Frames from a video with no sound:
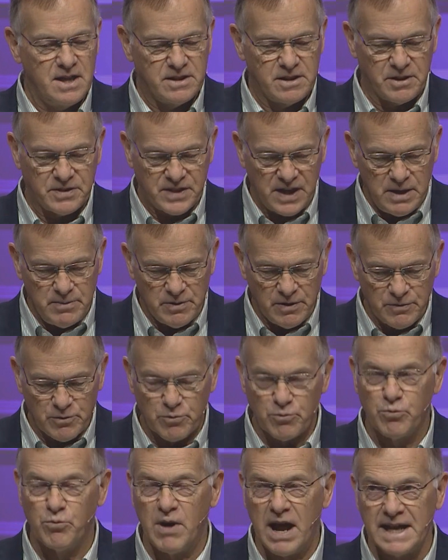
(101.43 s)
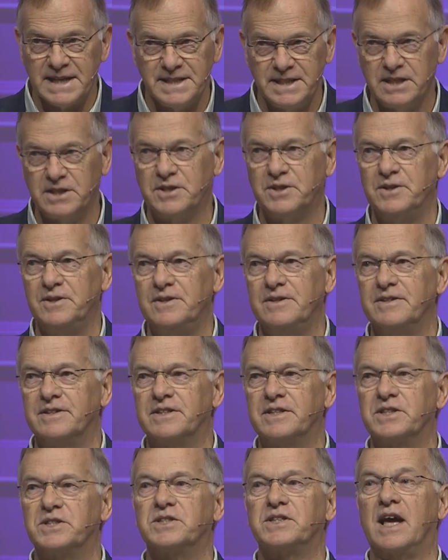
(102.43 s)
The theme of radical
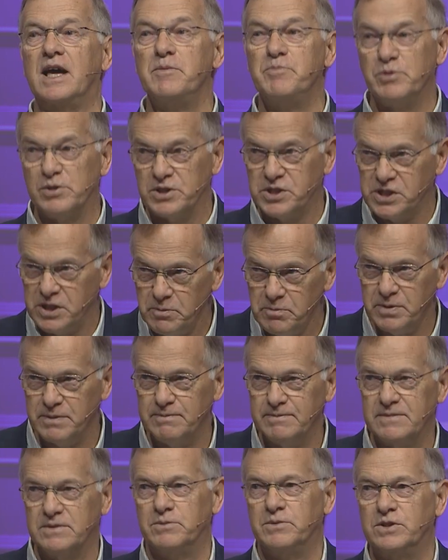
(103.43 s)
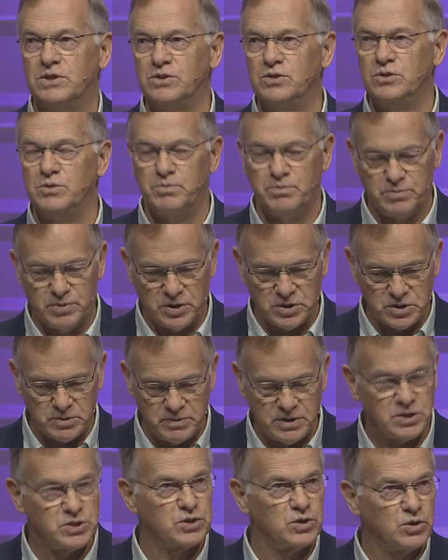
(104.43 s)
discipleship which you
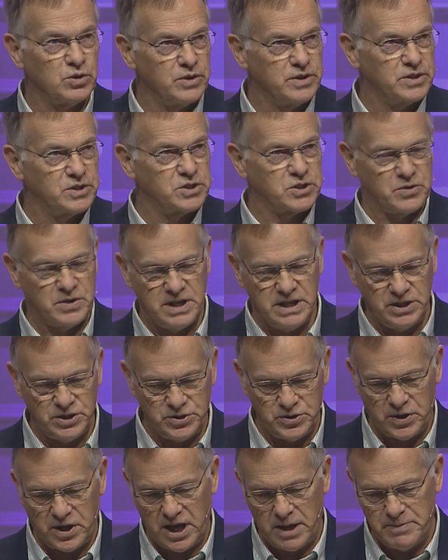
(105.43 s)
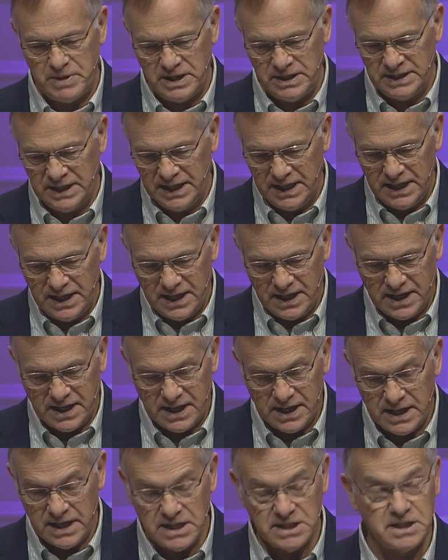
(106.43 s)
possibly saw on the screen as you came in,
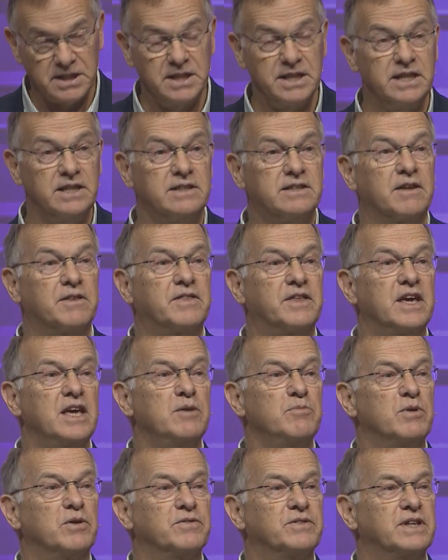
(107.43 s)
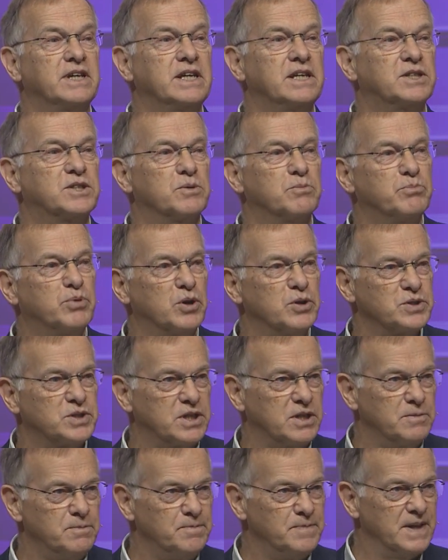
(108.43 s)
uh, is indeed the theme of the
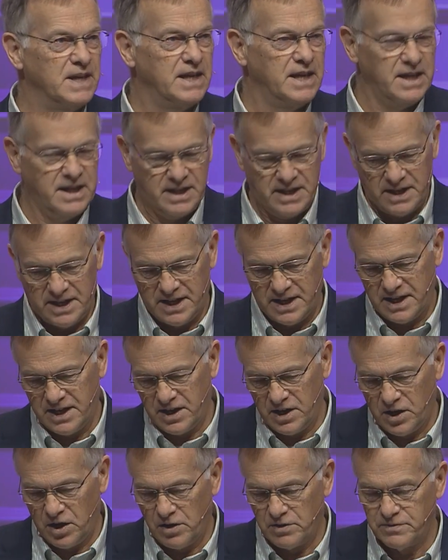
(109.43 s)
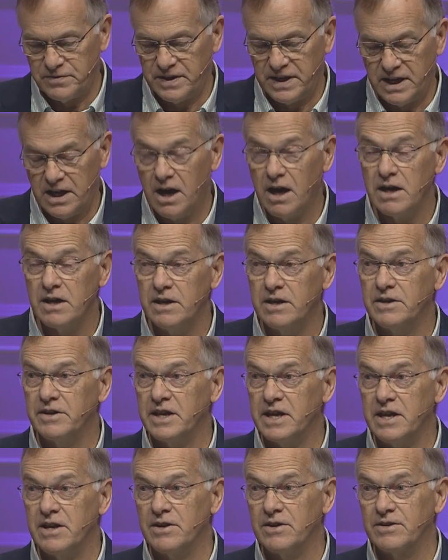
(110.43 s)
symposium uh, of uh, HNGR
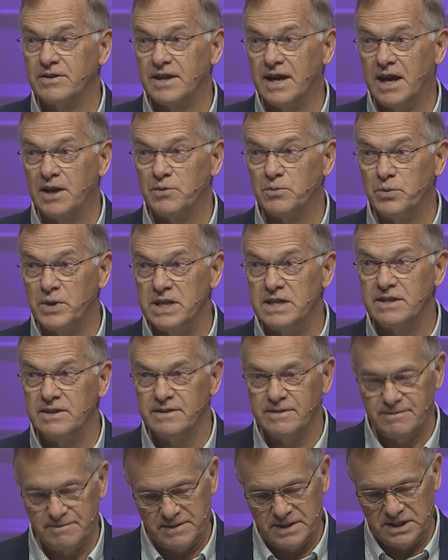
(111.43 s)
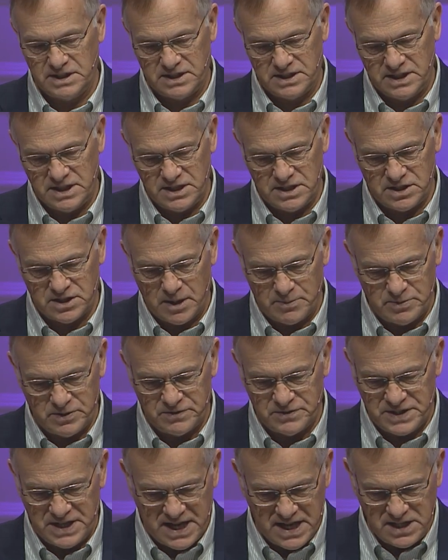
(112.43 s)
here at Wheaton this, these couple
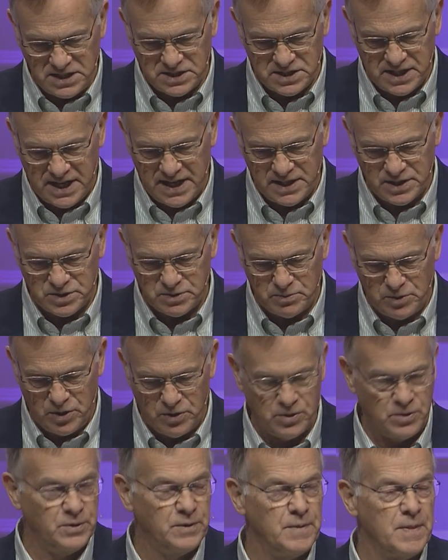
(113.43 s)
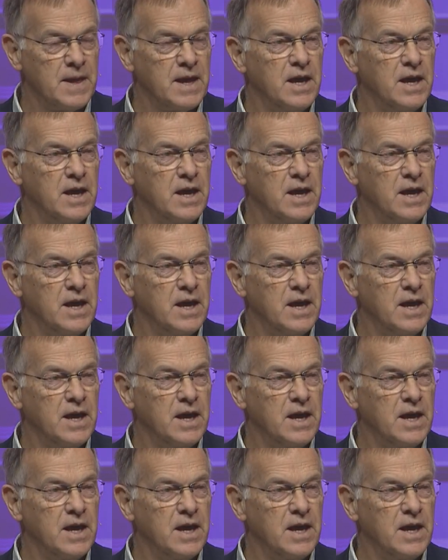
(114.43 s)
of days, today and tomorrow.